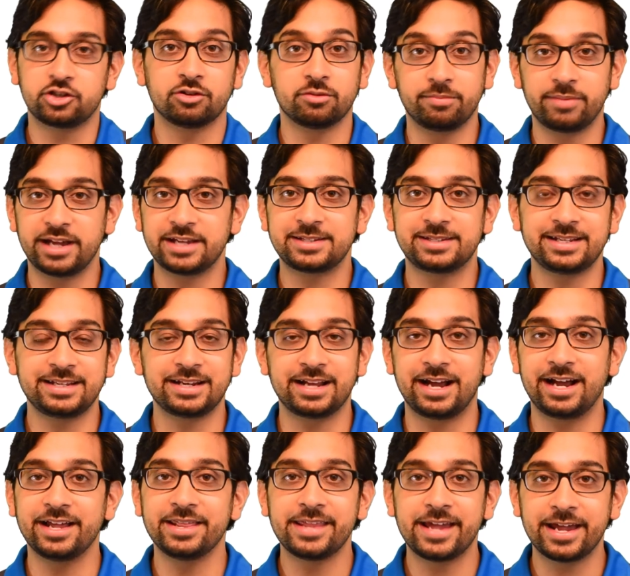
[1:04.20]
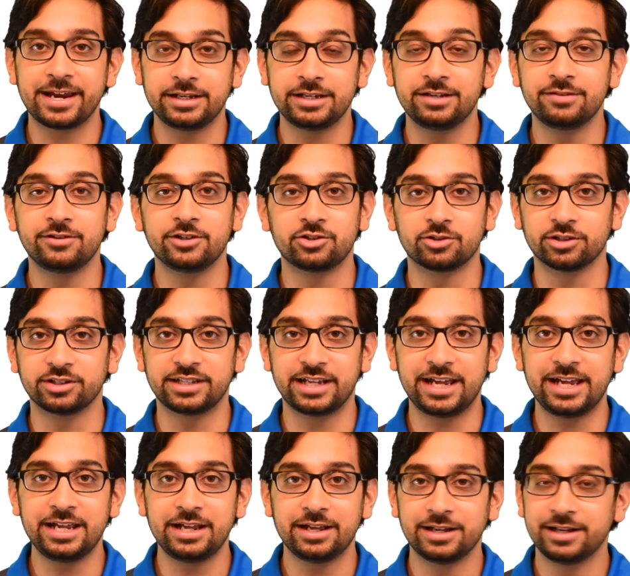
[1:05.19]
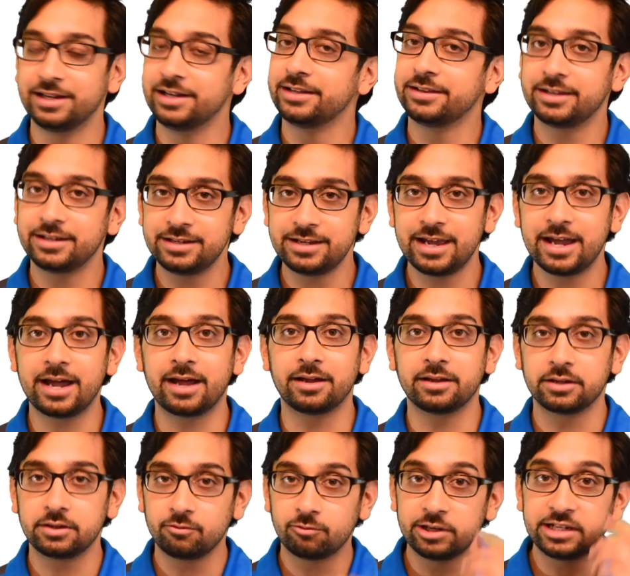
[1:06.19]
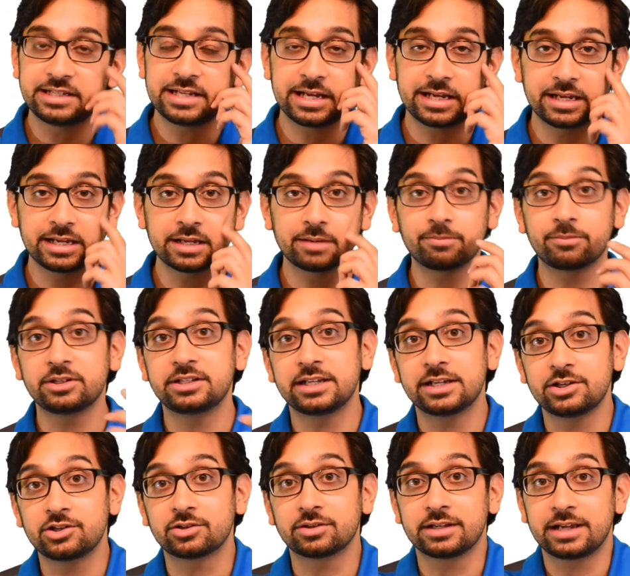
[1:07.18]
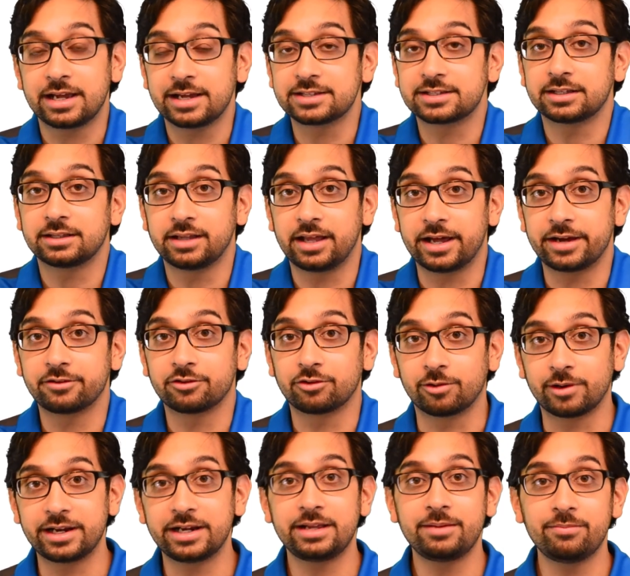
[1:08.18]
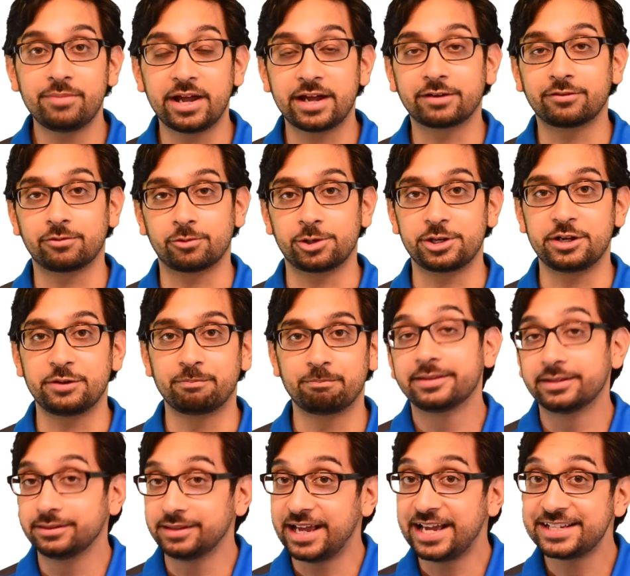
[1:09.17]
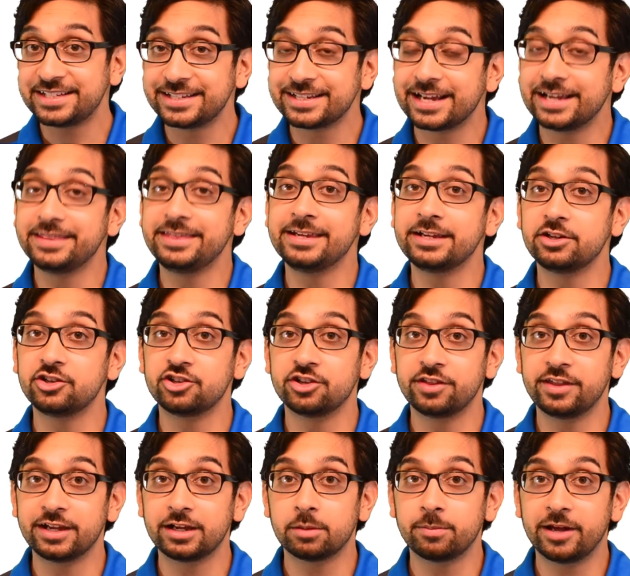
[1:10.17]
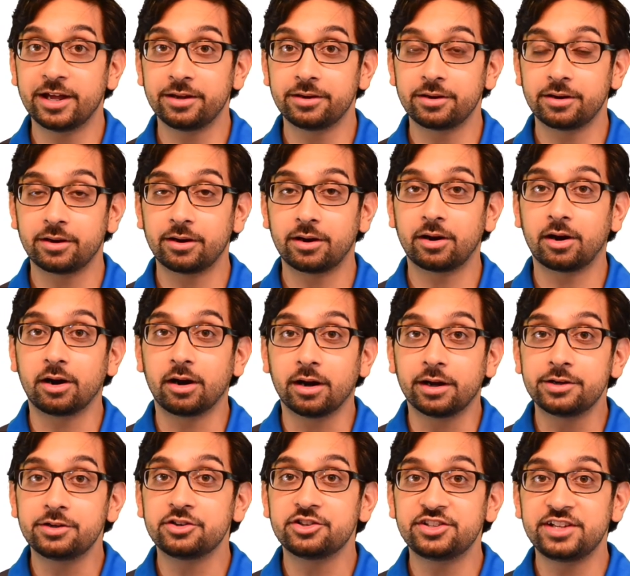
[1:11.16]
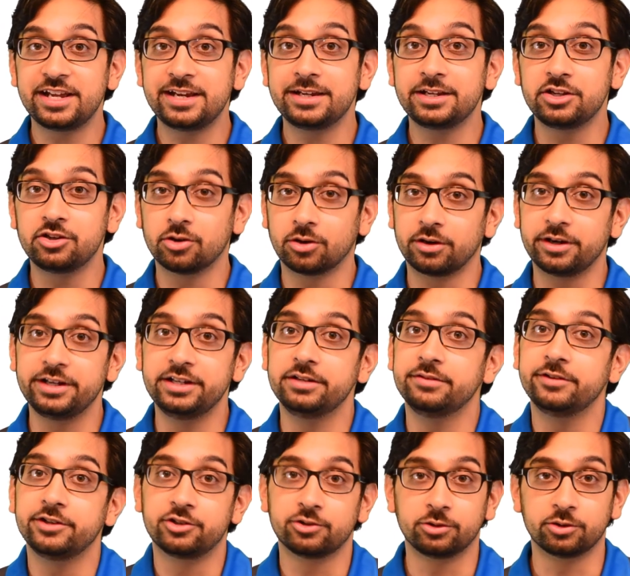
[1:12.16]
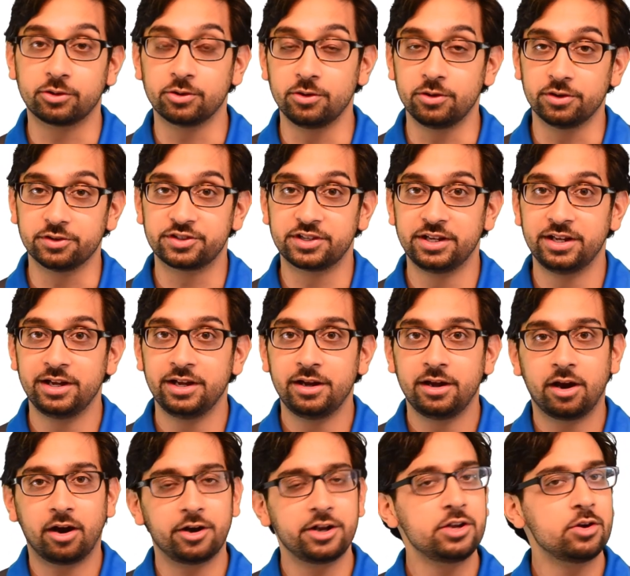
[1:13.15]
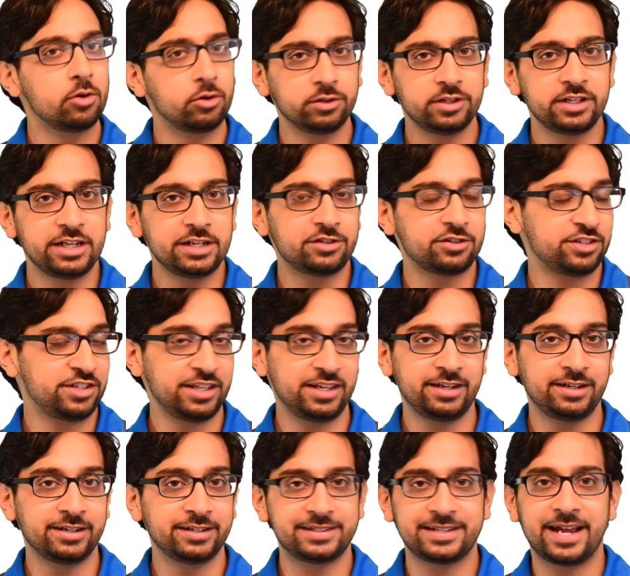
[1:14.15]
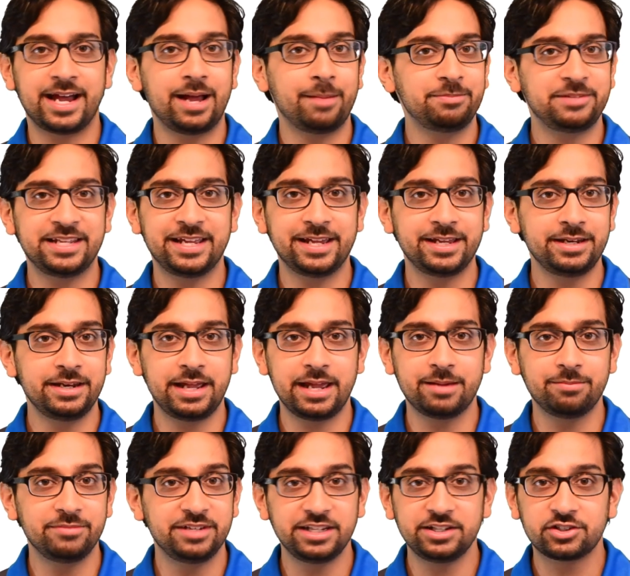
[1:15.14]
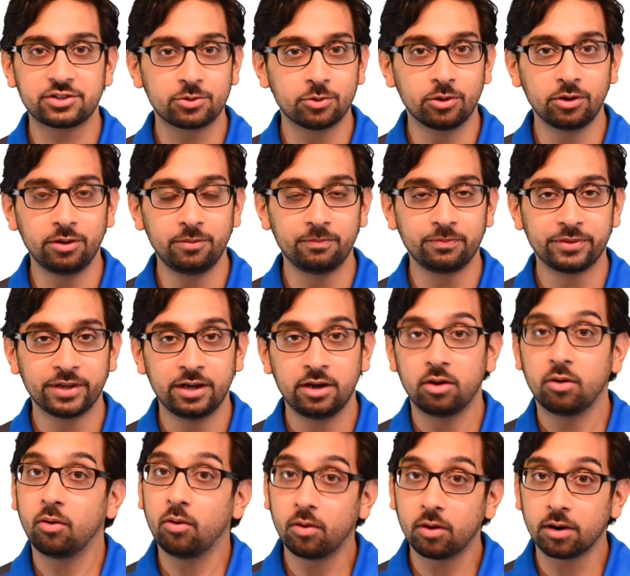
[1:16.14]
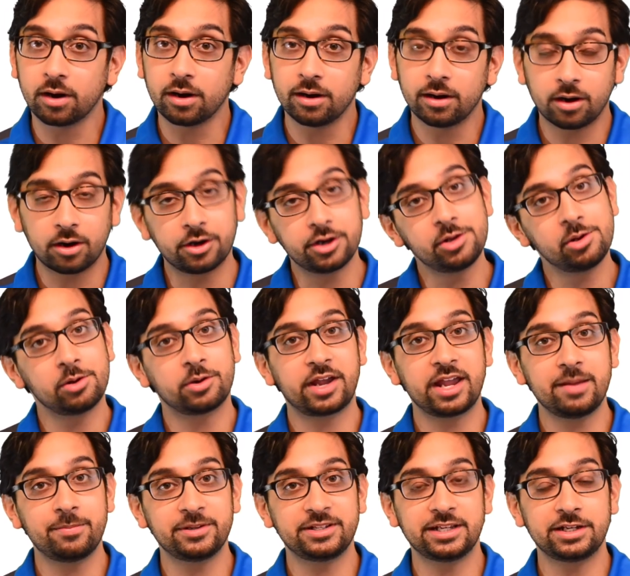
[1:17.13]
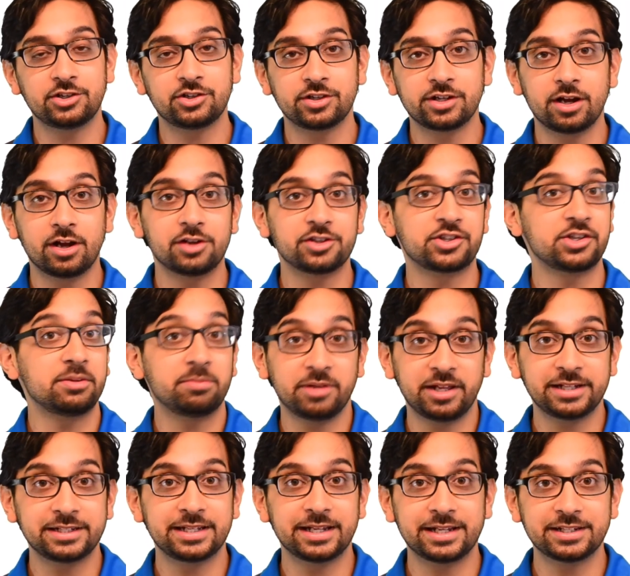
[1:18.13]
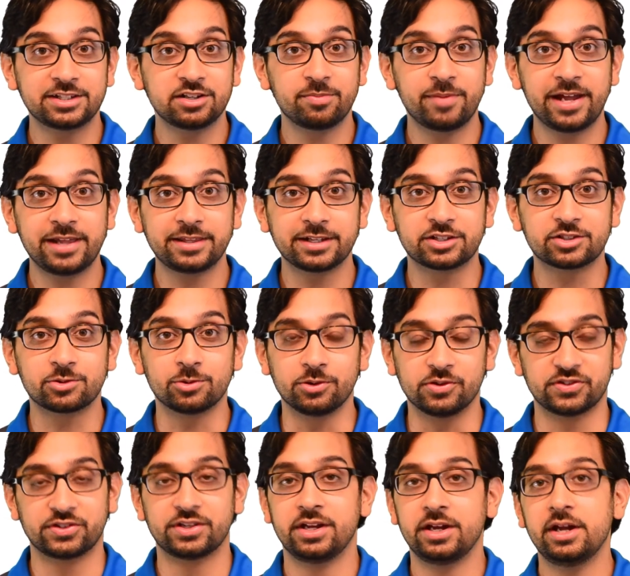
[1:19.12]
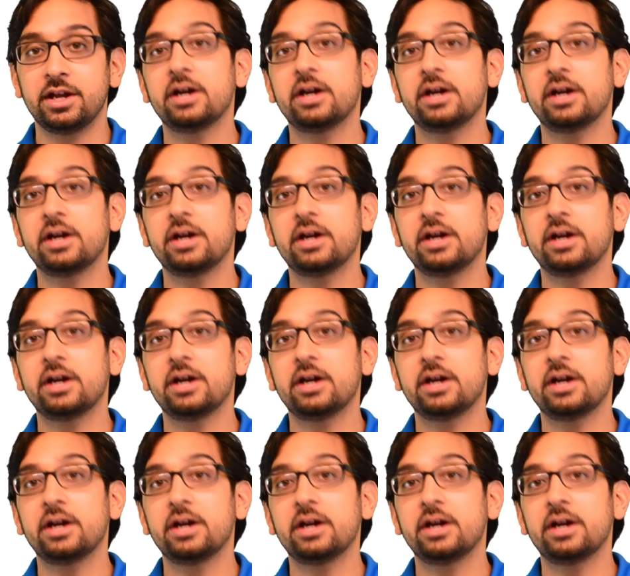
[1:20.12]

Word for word: your best in on that individual day, then yeah, retaking it potentially has a lot of great impact for you. The last thing I think you should think about are understanding your individual goals. Are you only interested in a top 10 MD school? Or are you okay potentially also applying to osteopathic schools?